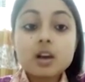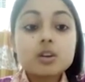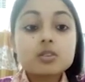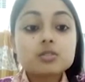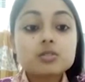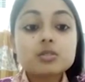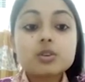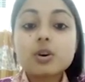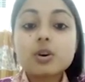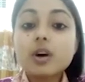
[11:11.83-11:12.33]

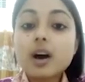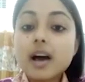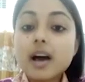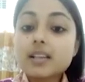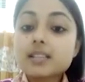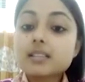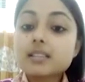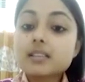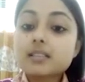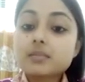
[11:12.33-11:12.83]
So
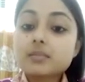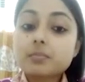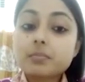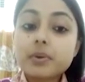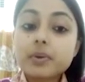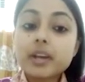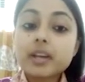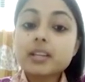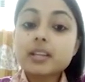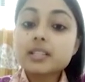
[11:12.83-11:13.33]
as the
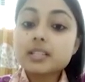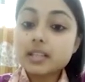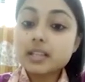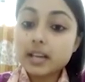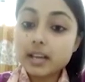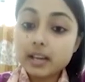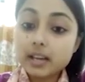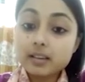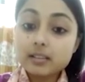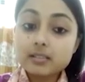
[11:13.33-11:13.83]
spring
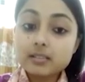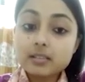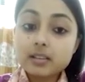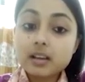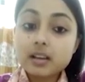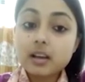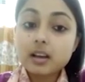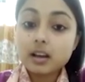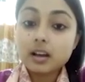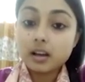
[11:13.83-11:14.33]
takes
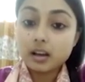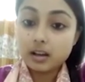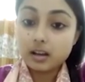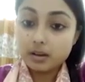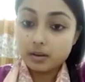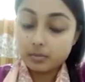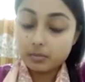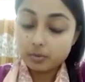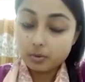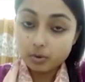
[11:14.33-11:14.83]

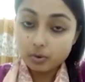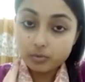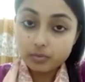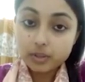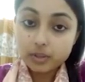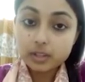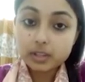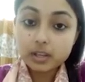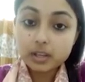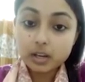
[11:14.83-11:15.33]

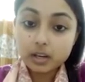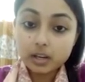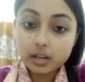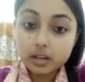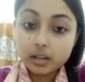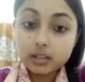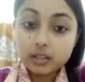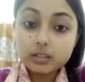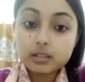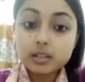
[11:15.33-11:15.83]
over the
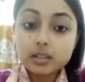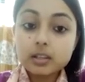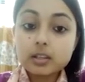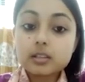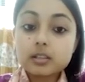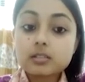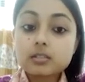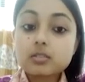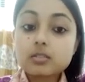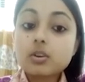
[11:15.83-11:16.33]
earth,
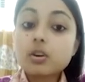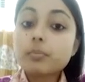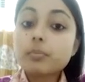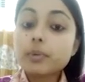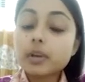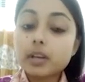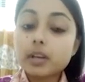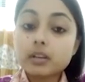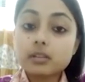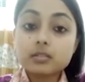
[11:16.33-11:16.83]
snow
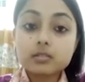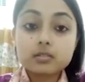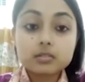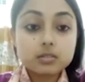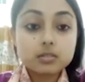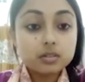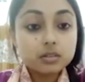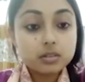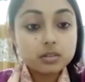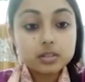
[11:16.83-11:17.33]
begins
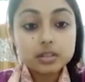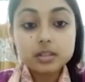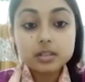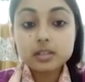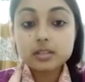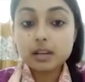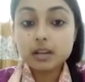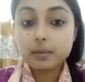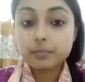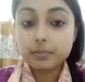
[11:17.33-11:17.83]
to
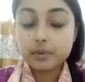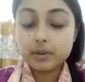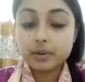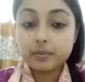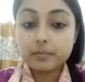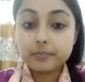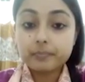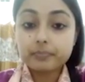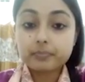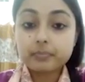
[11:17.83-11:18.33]
disappear.
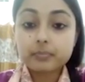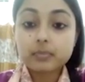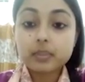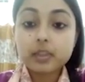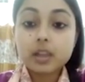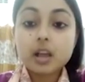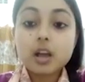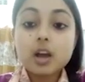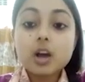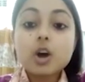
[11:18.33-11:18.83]

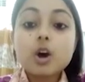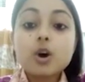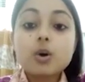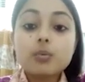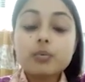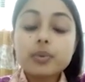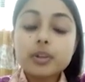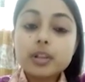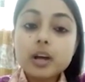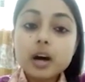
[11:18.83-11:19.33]

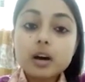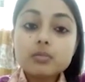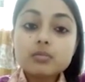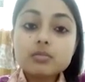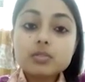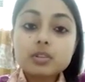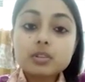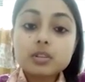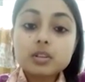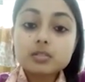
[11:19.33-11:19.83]

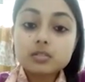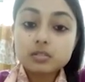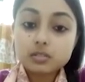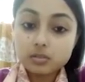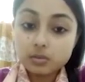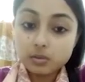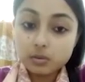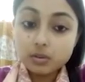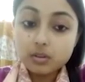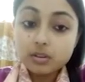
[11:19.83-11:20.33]
Without the
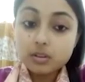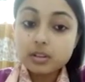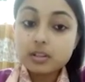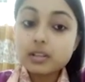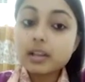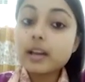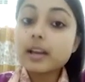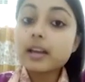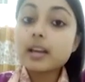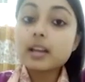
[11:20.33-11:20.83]
snow,
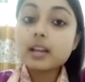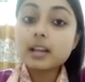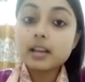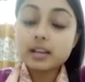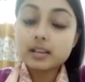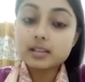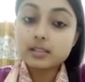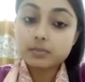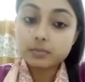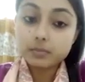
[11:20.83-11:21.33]
the hill
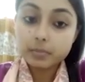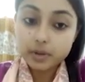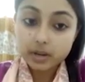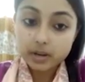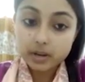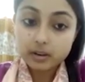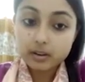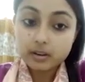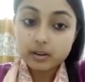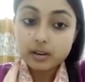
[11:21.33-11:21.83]
is
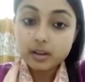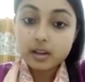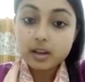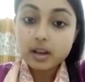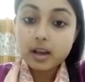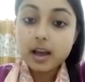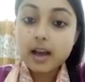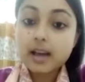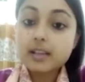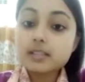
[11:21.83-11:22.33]
bare,
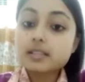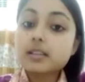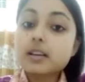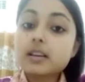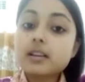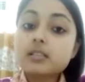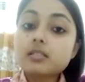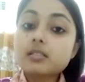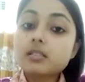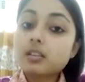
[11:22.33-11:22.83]
as there
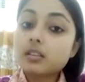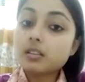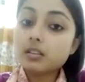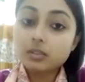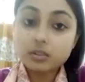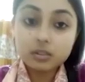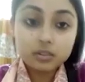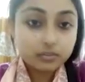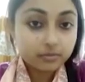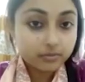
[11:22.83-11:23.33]
is
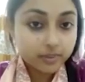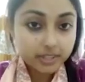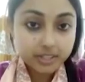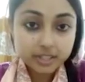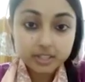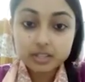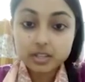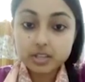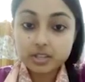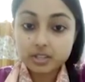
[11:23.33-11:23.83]
no
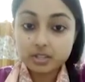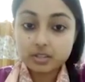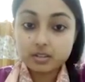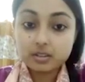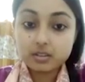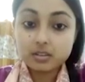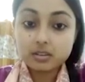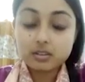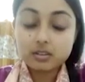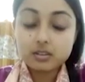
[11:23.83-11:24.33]
vegetation.